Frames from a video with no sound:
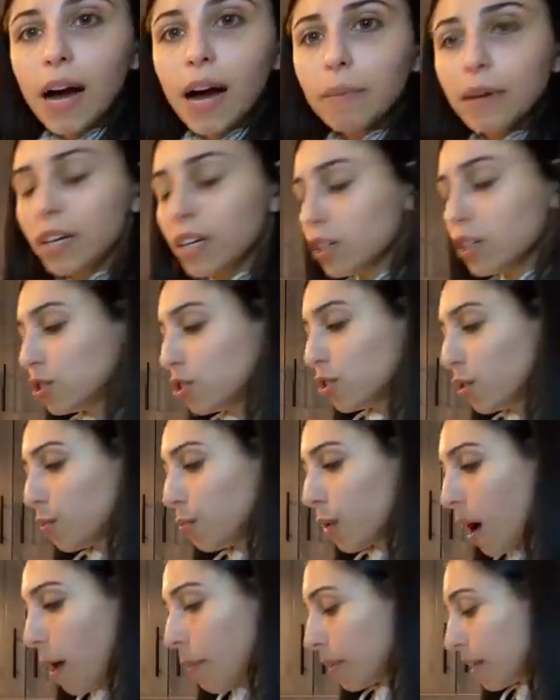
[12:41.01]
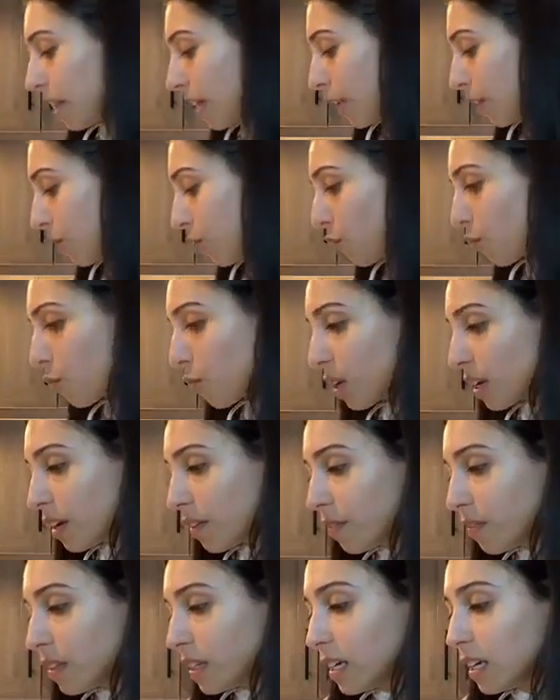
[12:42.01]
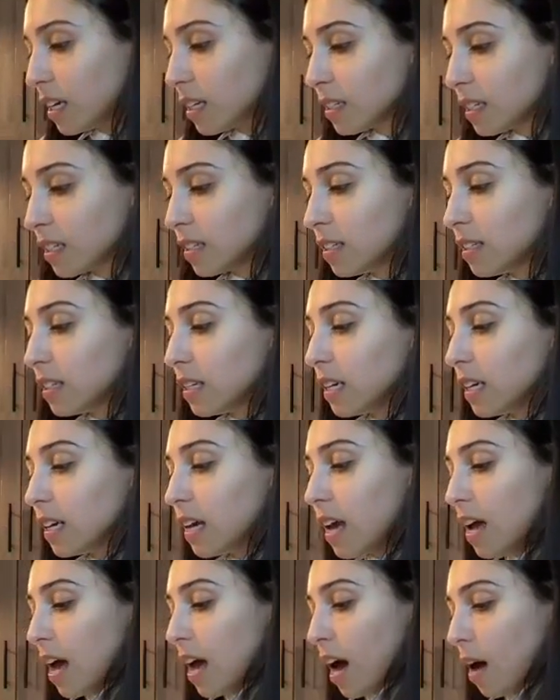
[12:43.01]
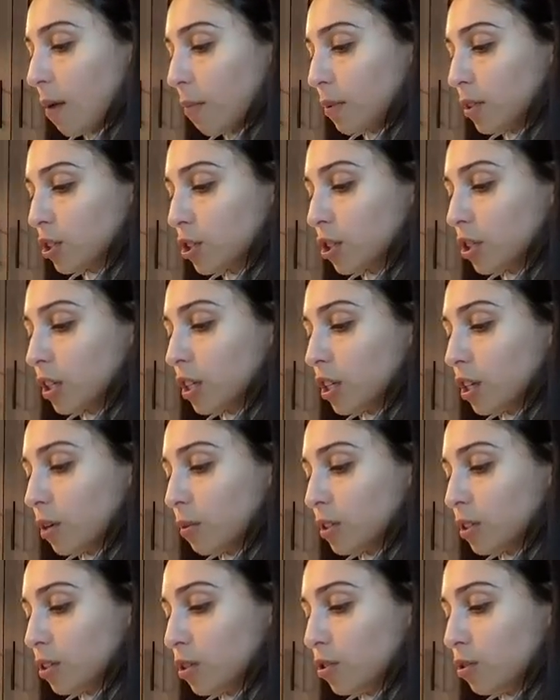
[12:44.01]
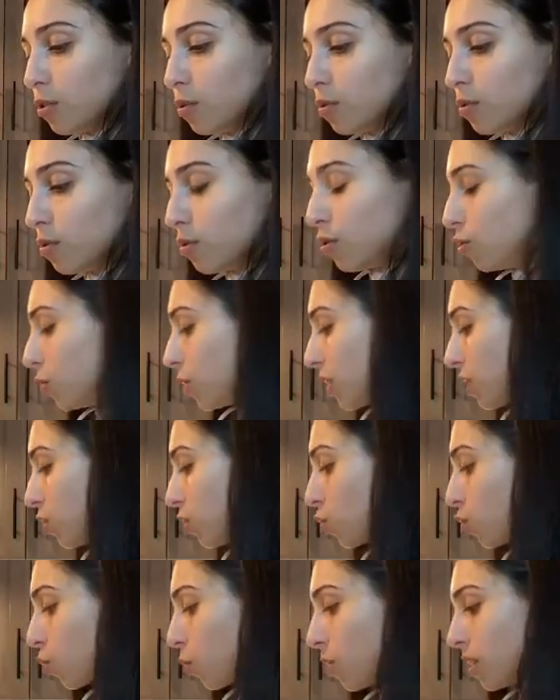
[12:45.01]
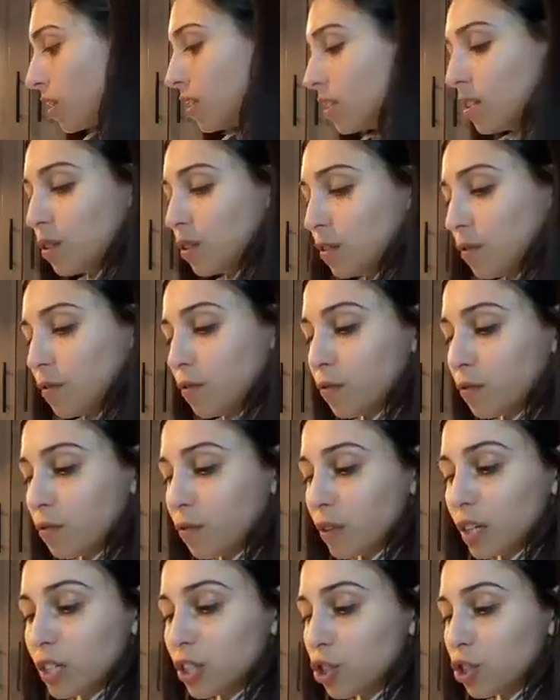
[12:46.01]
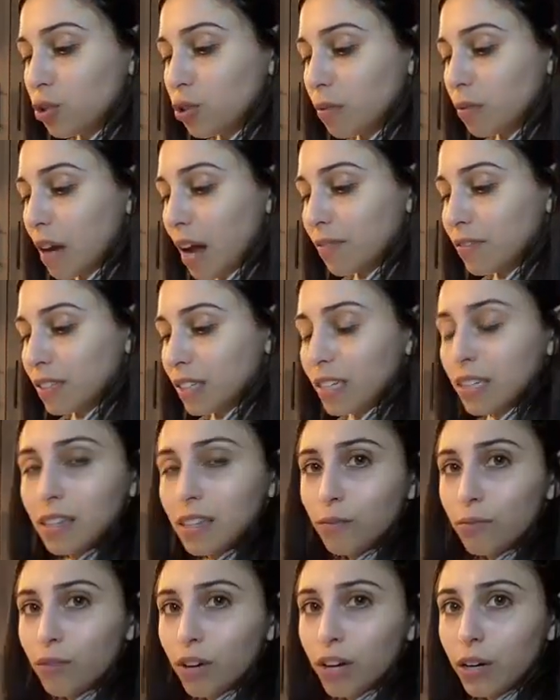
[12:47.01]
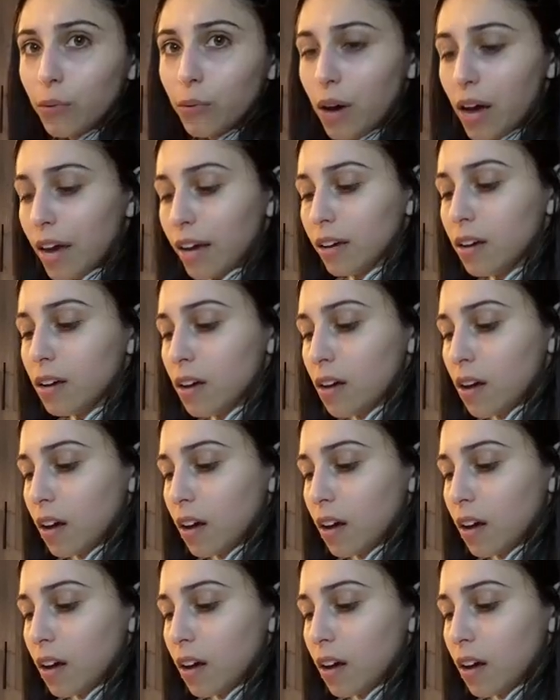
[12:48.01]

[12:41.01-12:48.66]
I'm gonna do probably like 3 of these and see how much cookie dough is used. You can store these in your fridge. You don't have to eat them right away.